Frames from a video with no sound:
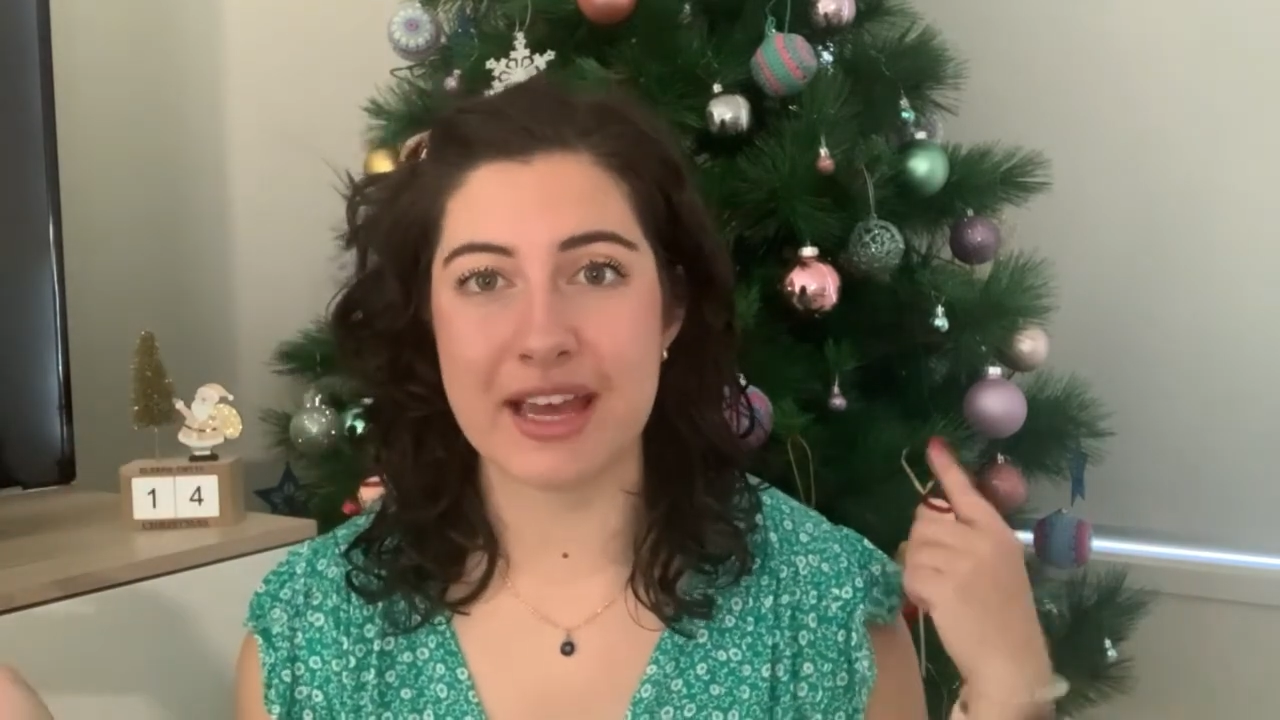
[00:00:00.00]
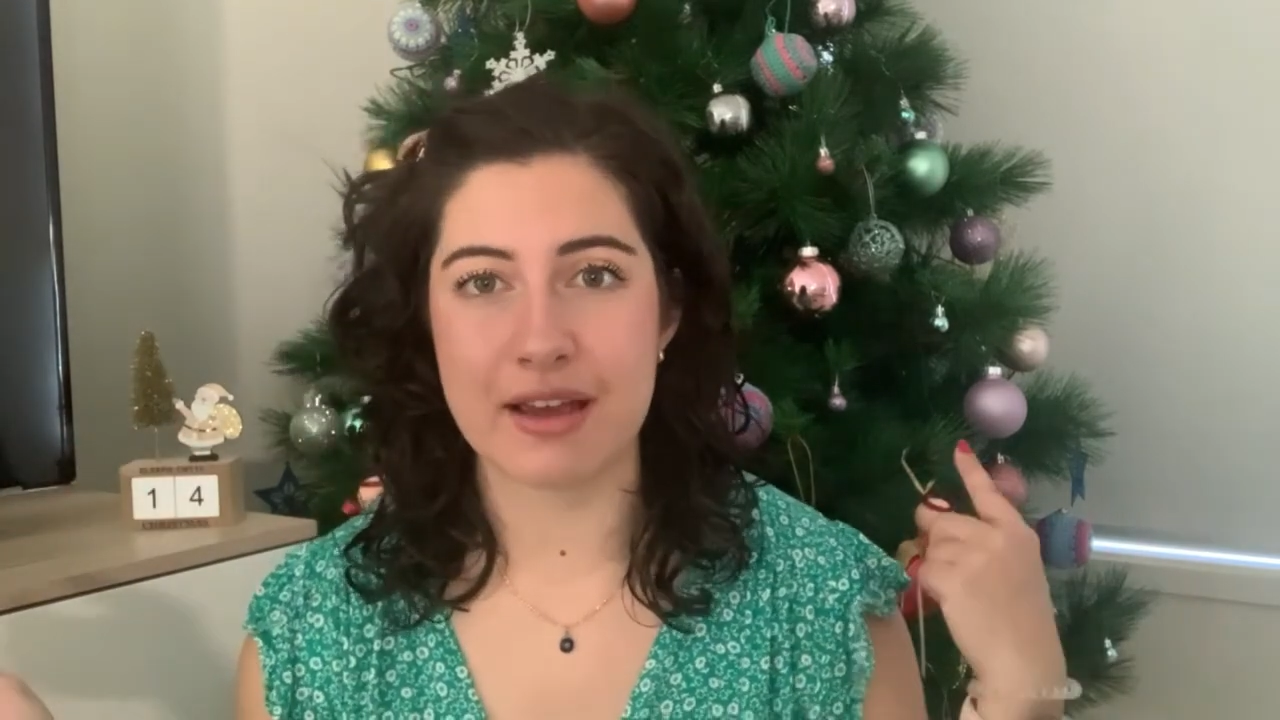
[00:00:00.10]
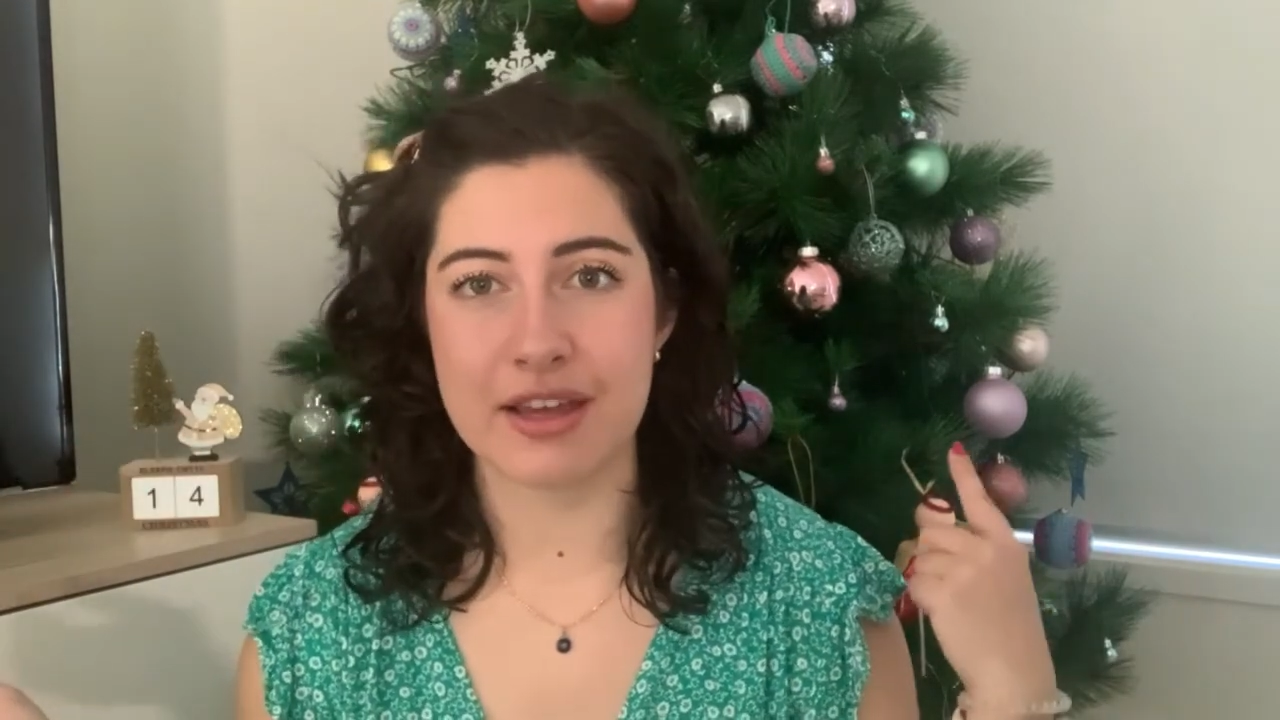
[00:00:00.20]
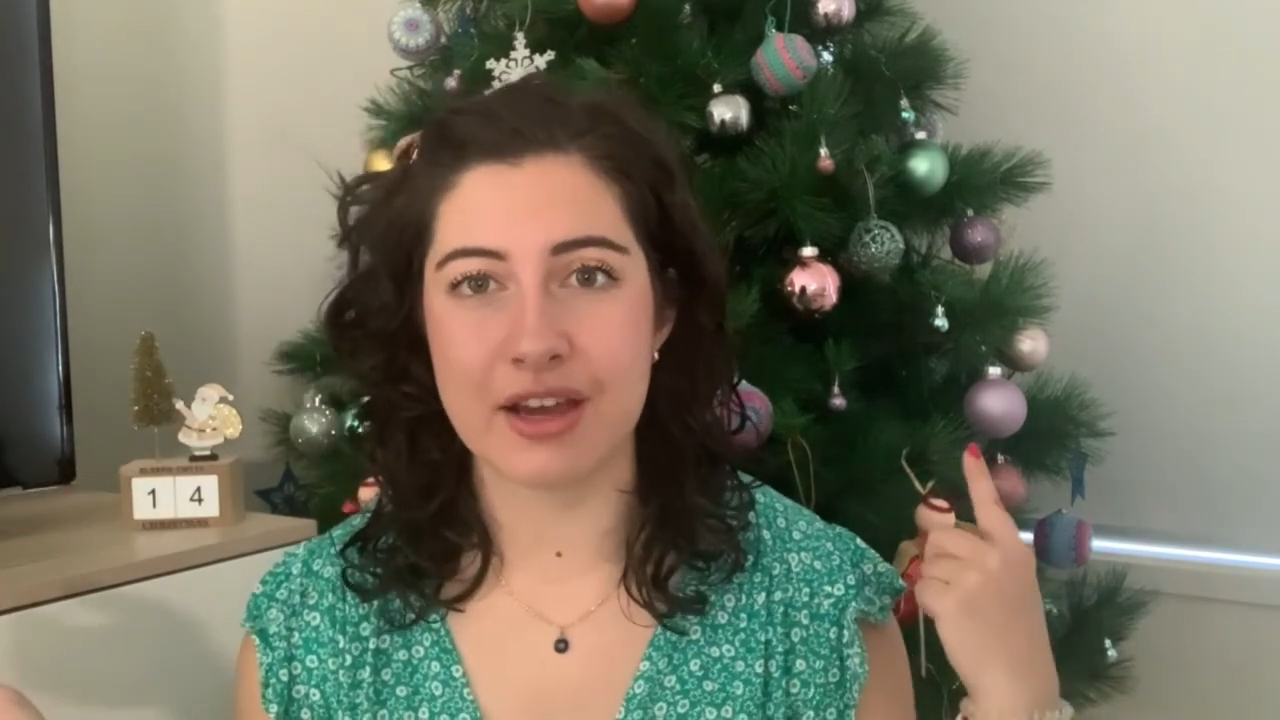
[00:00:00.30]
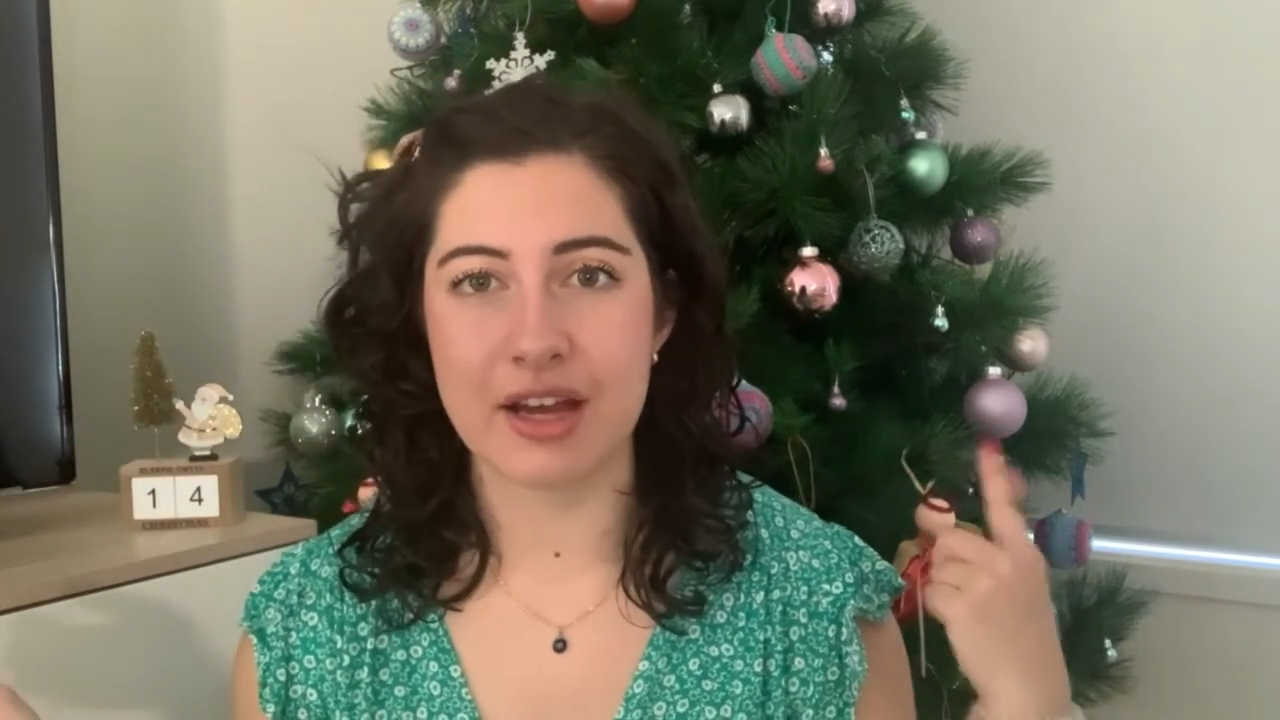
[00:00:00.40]

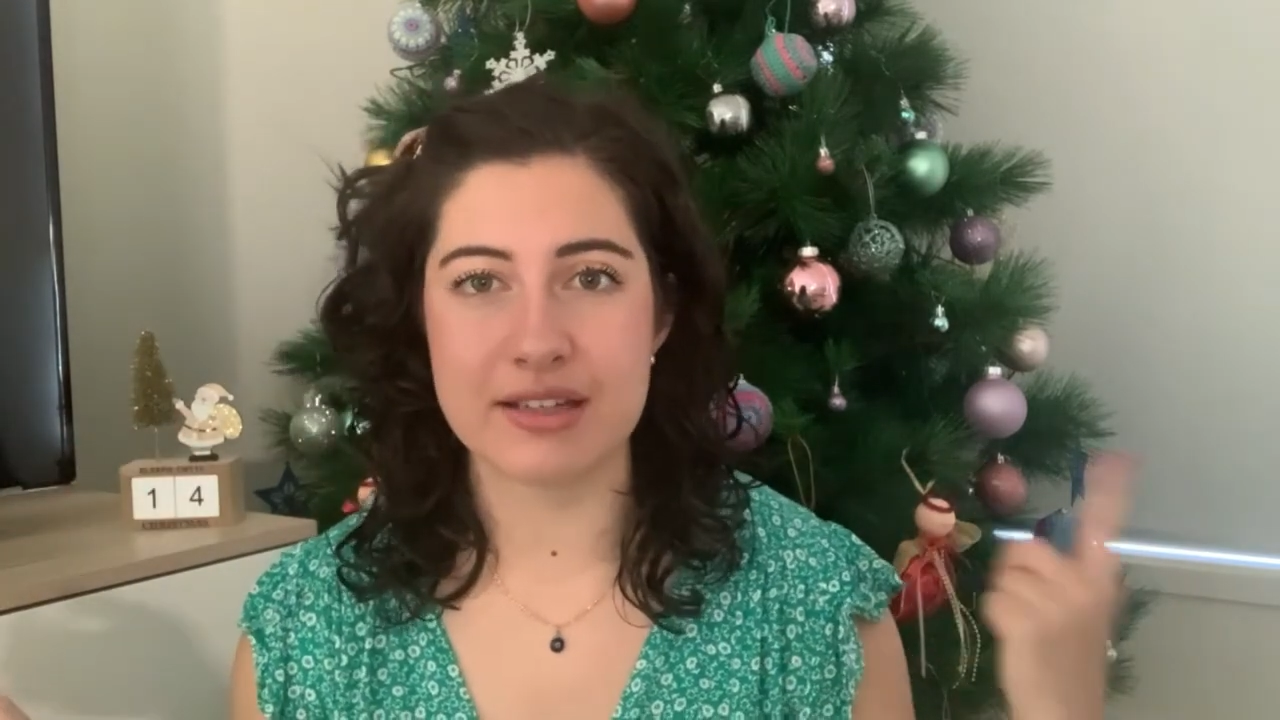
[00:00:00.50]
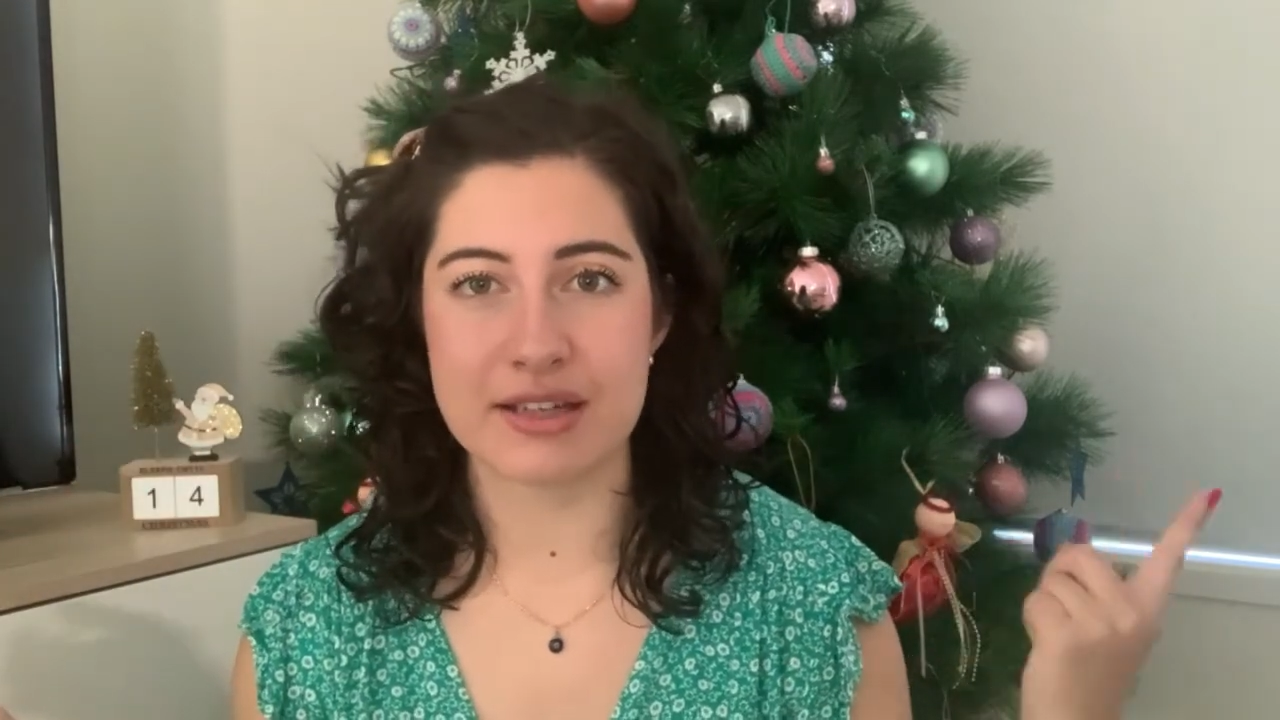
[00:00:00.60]
You can't